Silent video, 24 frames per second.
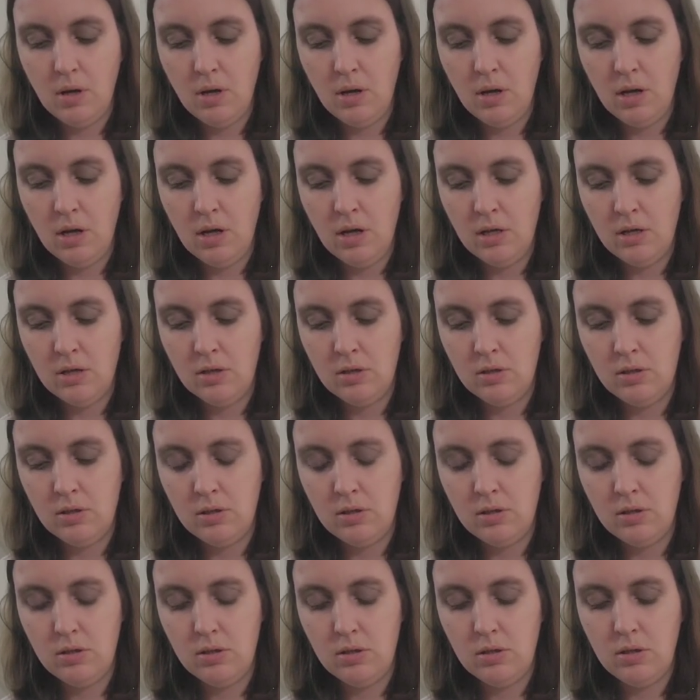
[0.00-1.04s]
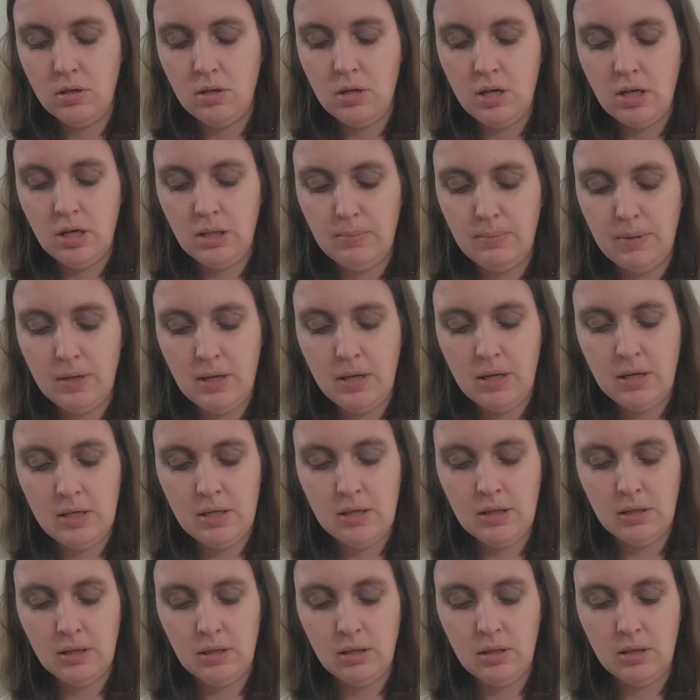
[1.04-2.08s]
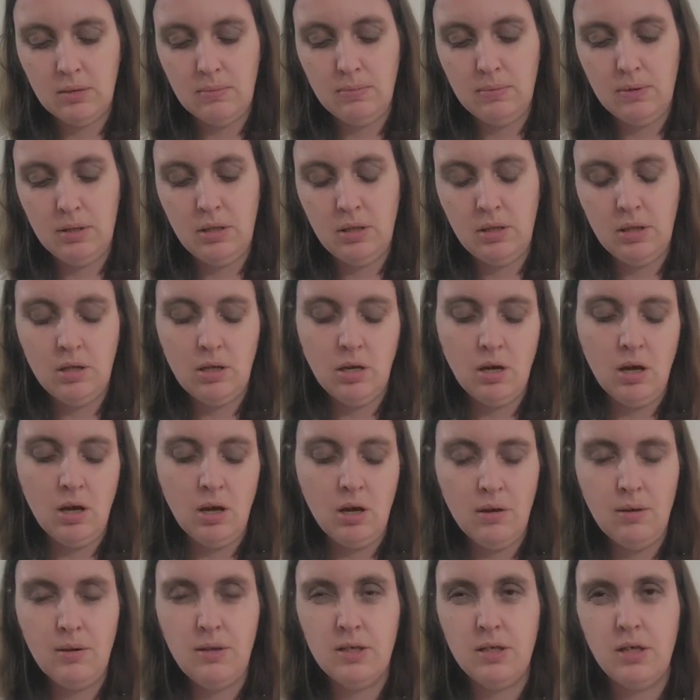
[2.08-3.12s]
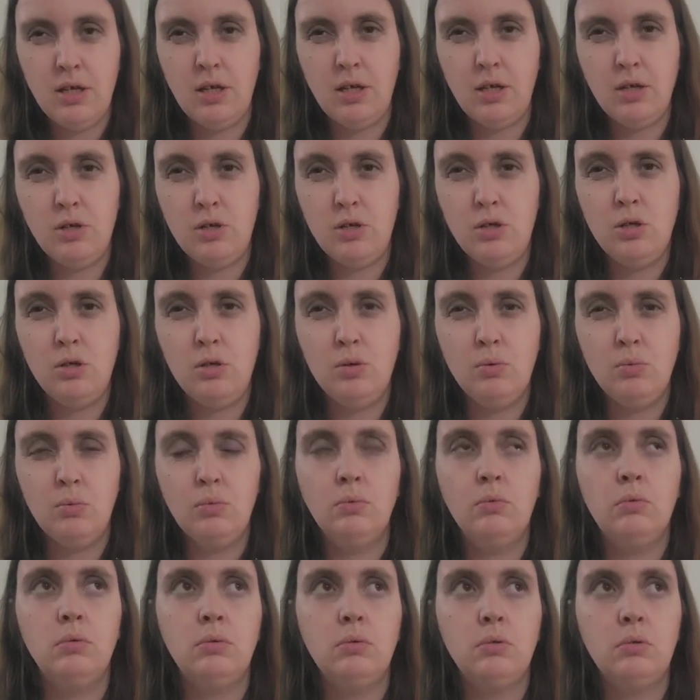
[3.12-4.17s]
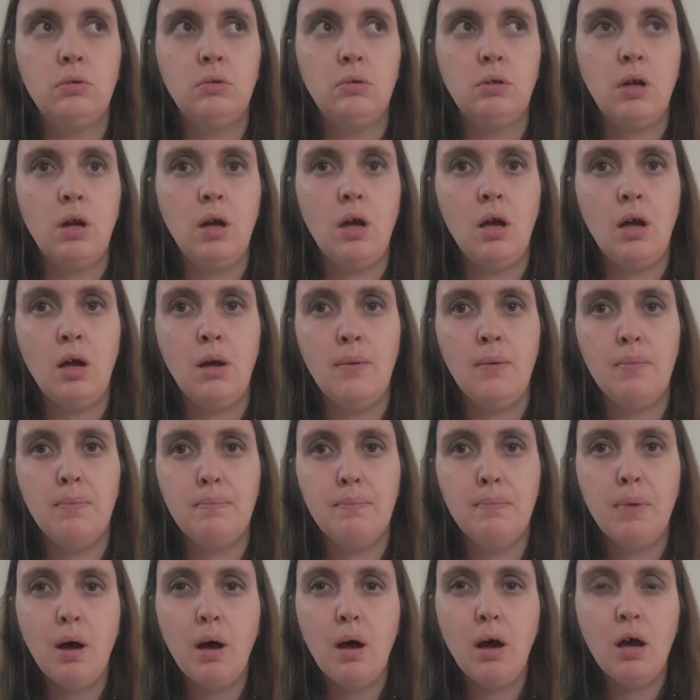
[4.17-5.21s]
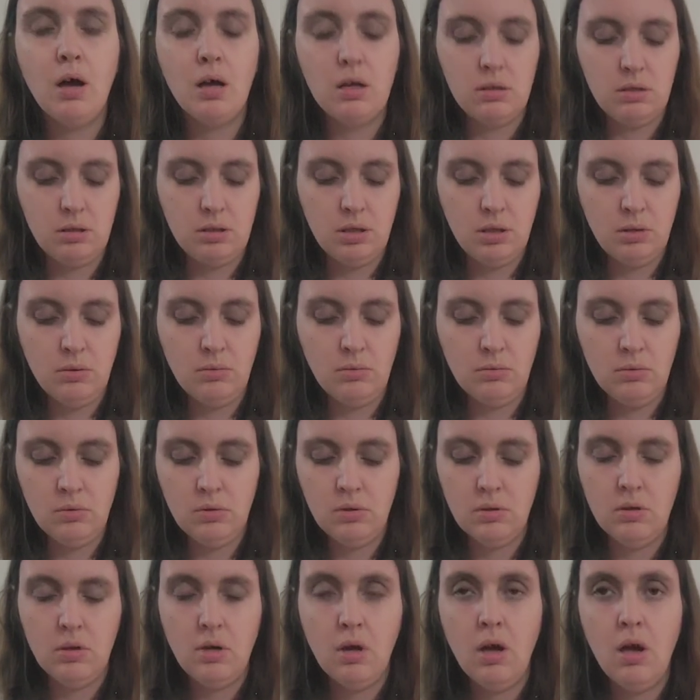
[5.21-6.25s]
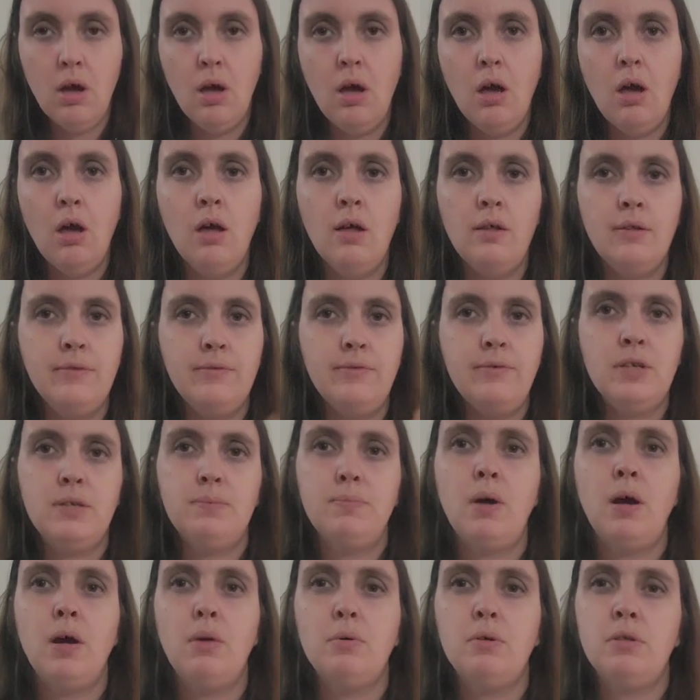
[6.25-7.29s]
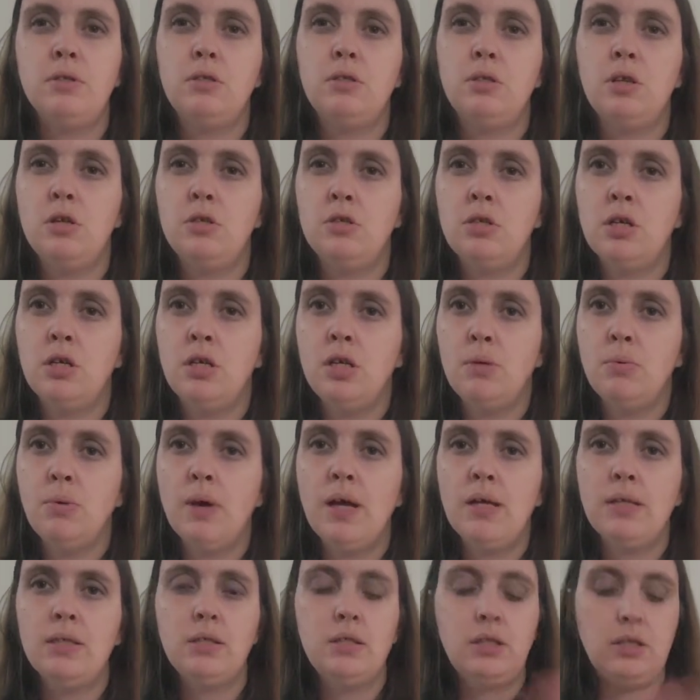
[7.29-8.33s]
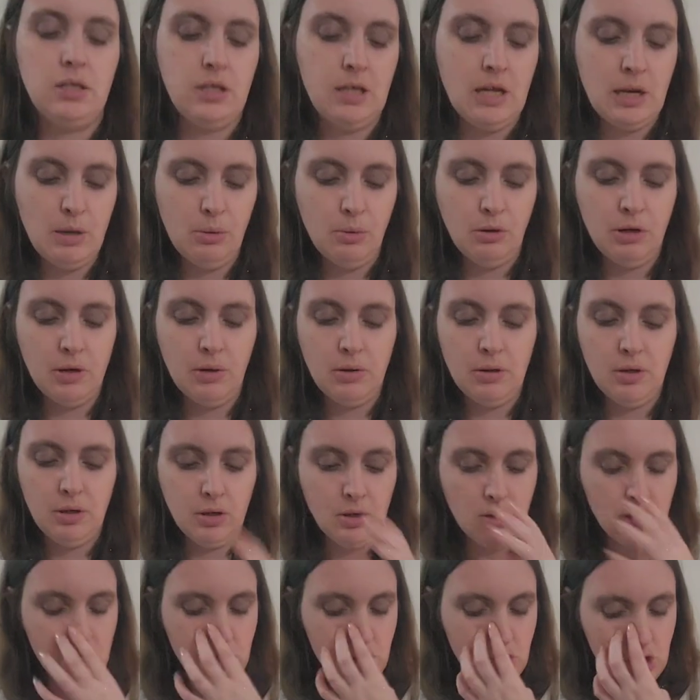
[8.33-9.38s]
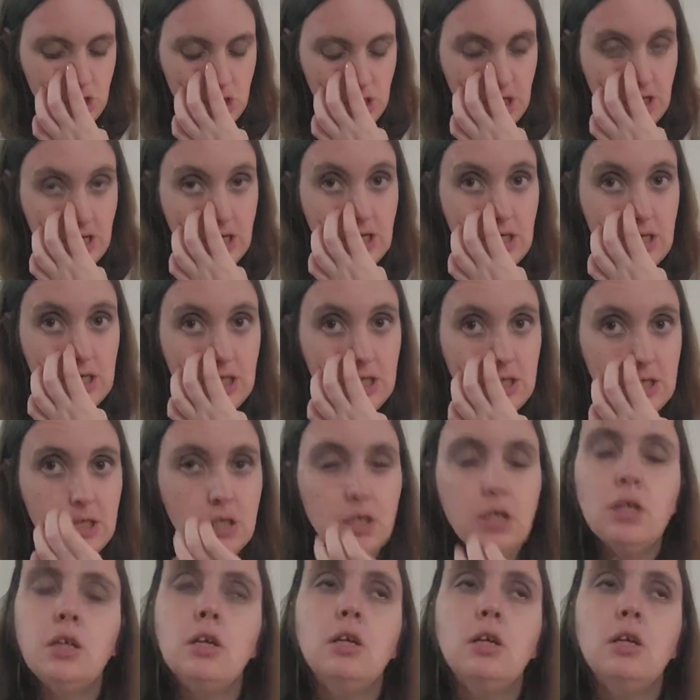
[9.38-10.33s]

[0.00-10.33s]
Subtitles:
And so the next bit is going to be is like a new part. So the first part was a journey west, so now we're going on a journey east.